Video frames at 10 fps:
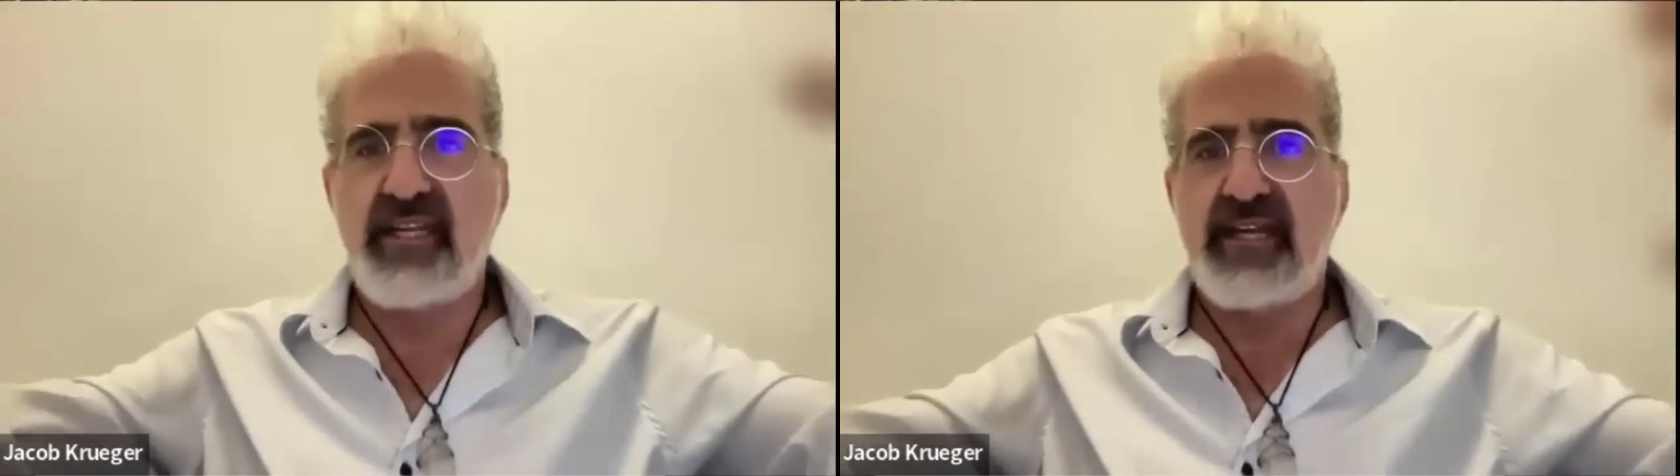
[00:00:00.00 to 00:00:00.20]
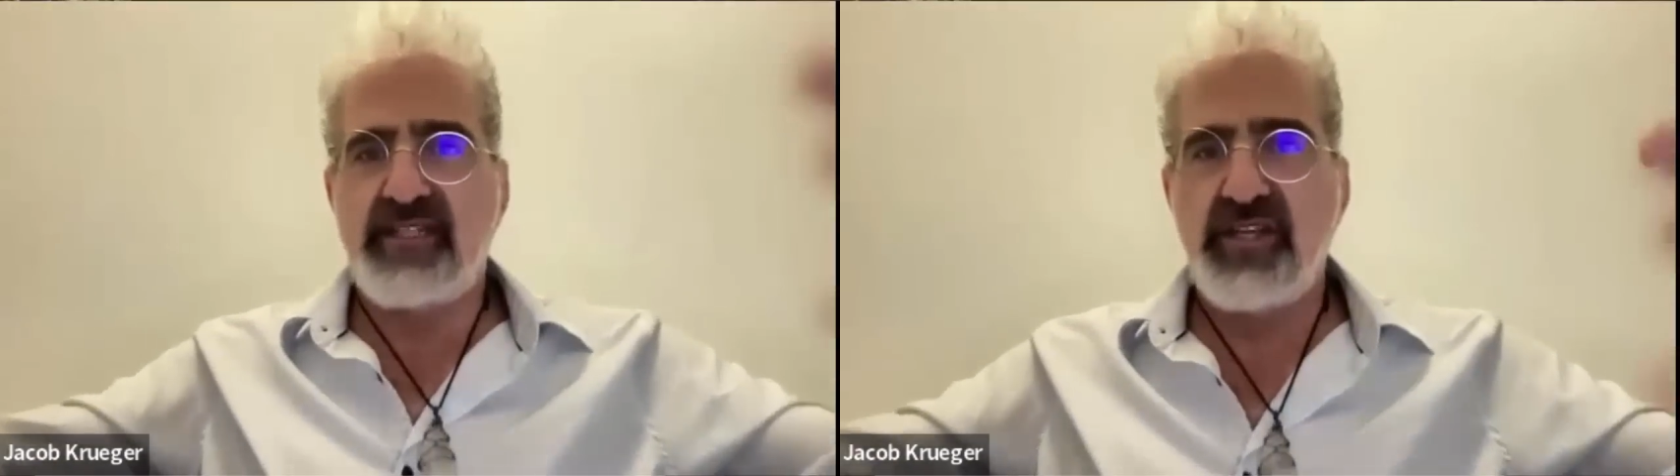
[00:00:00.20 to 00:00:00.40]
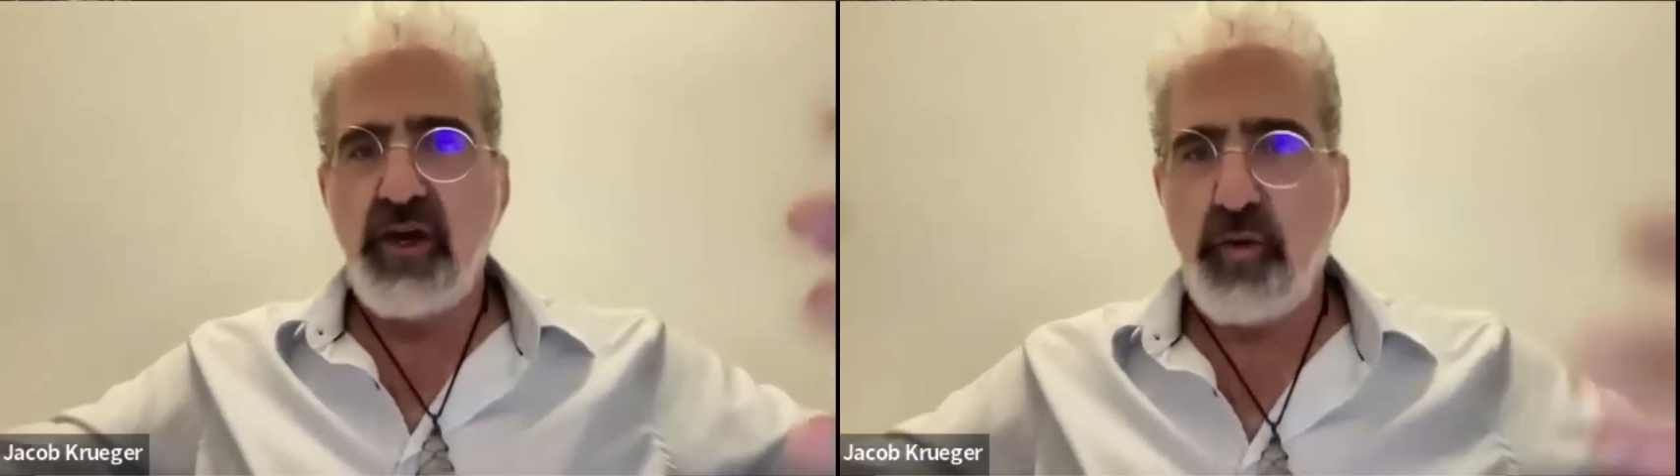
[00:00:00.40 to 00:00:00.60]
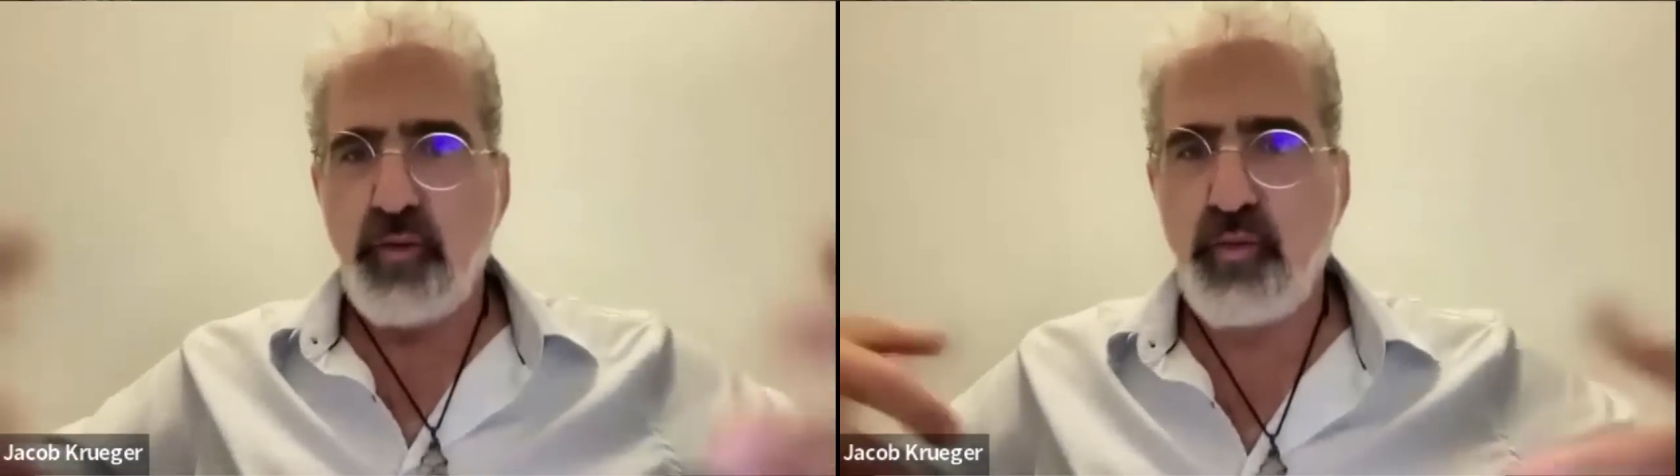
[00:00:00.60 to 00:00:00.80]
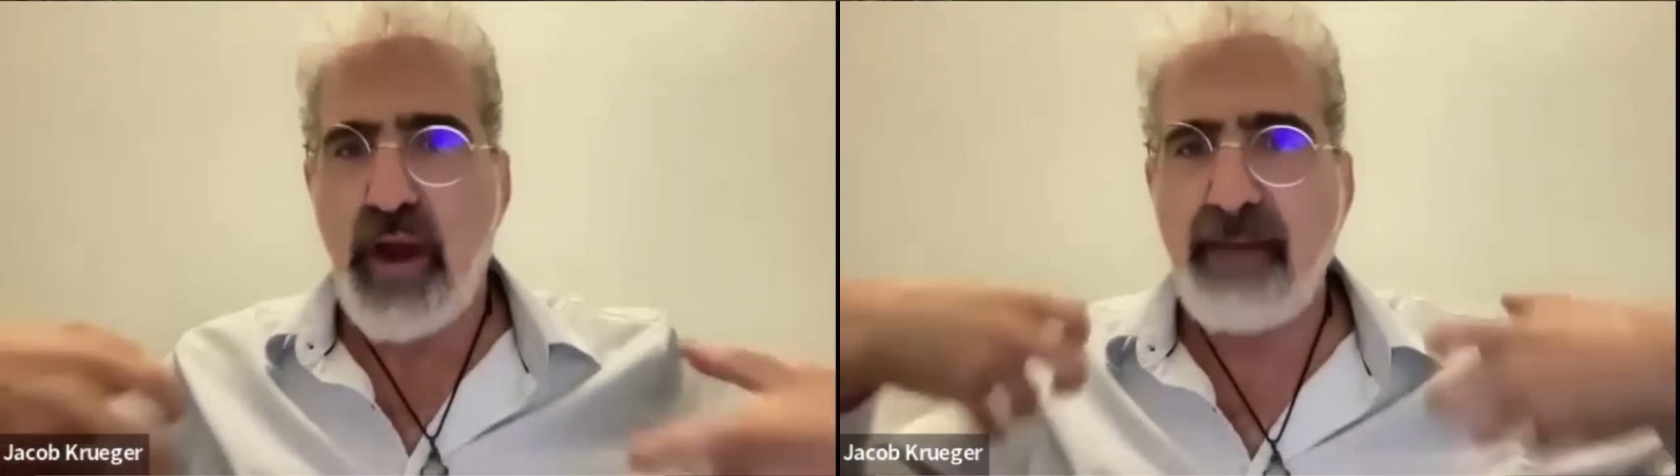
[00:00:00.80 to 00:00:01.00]
gets
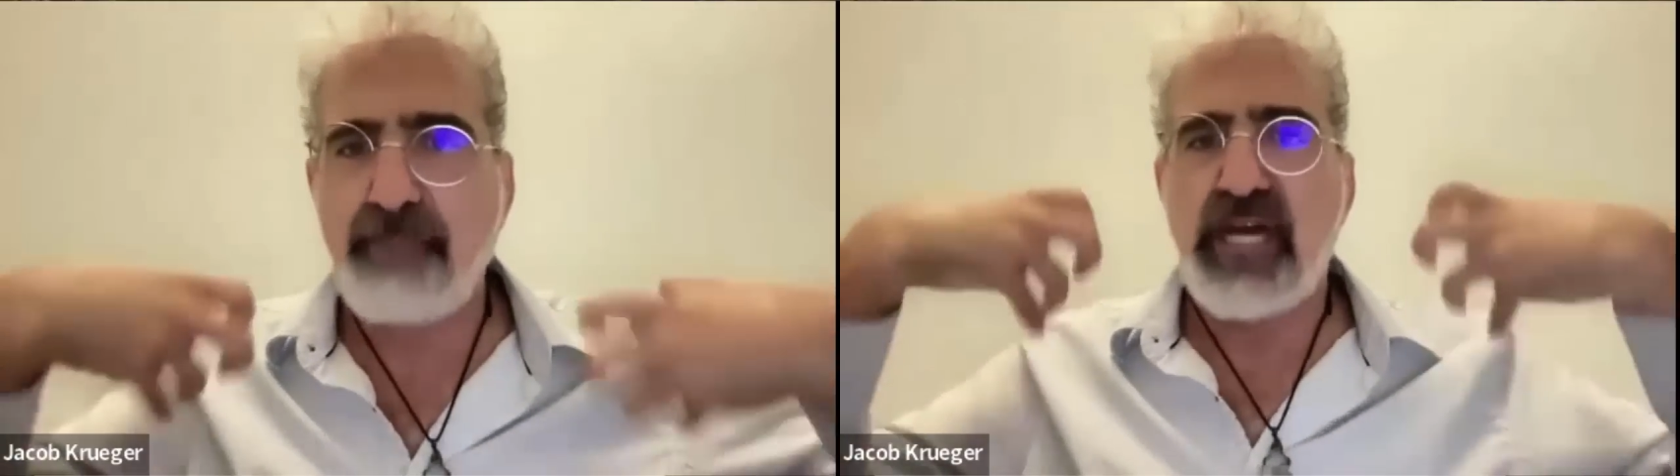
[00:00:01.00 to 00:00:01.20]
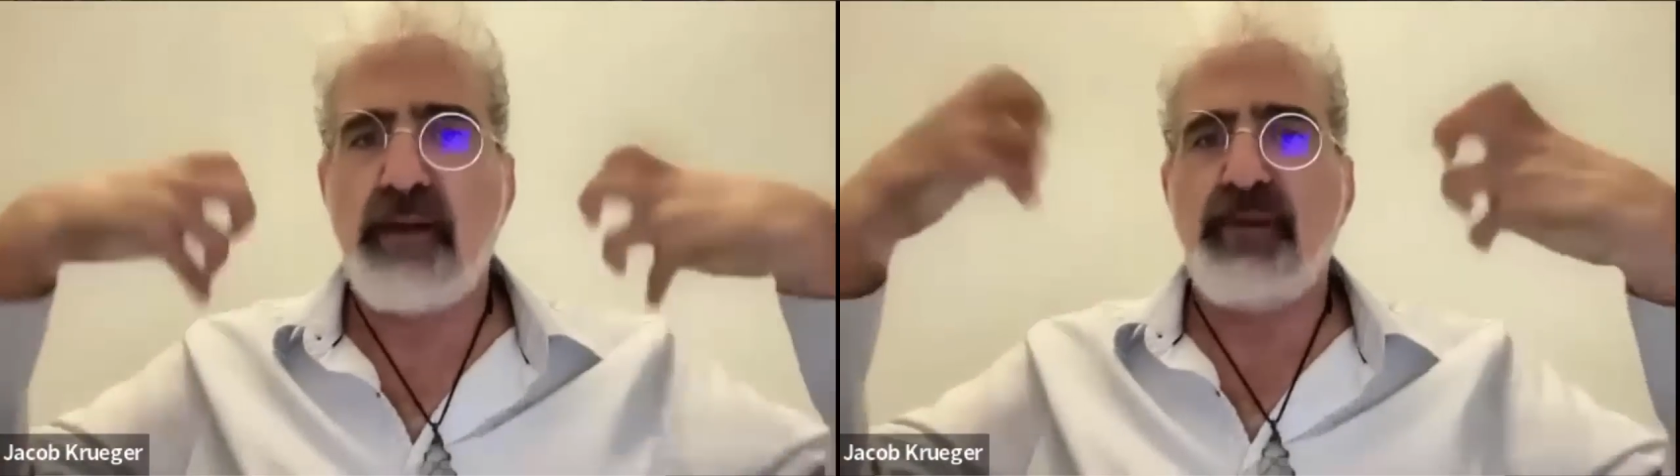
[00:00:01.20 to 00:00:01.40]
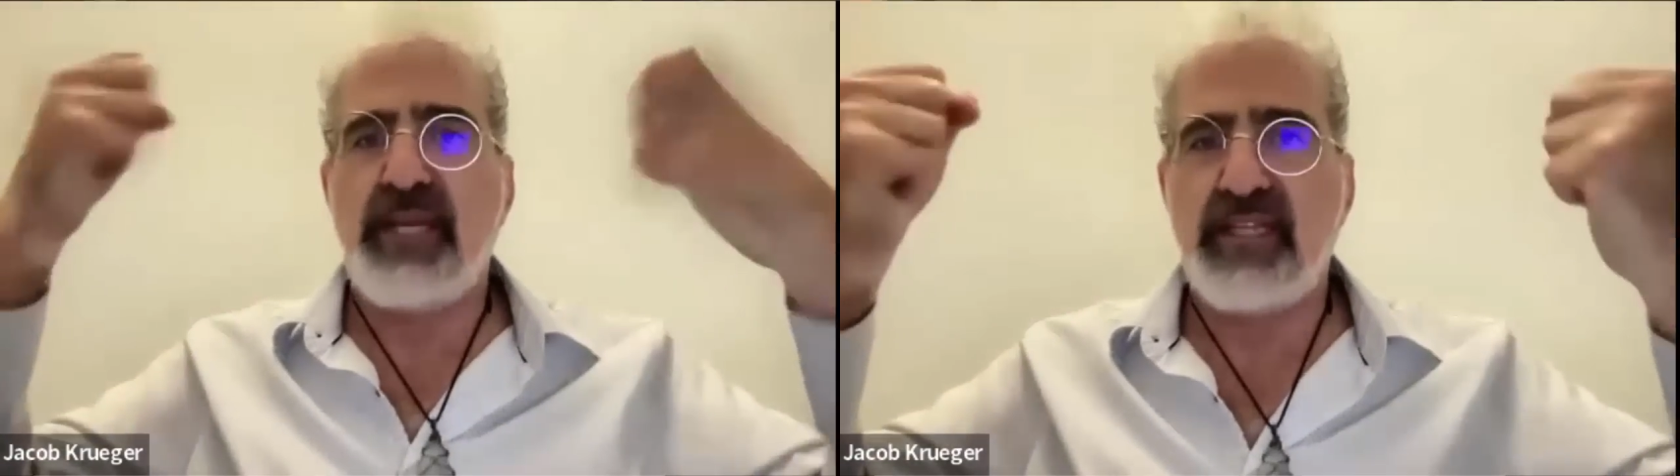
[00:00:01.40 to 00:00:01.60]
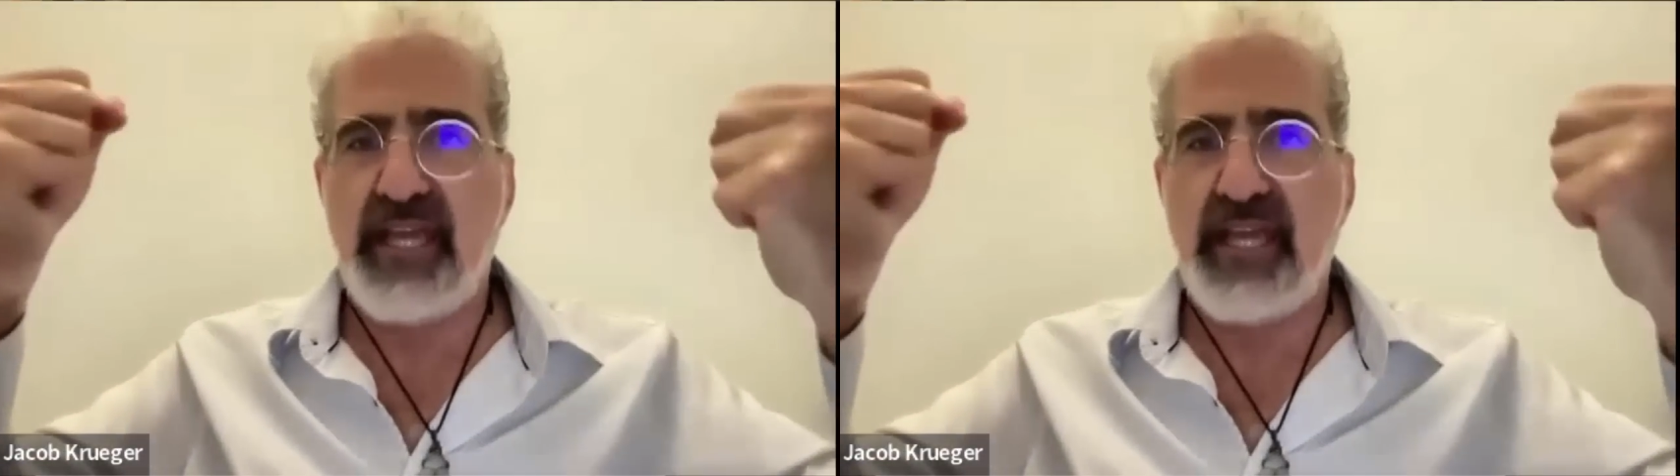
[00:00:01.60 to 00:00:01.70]
wrapped up in it.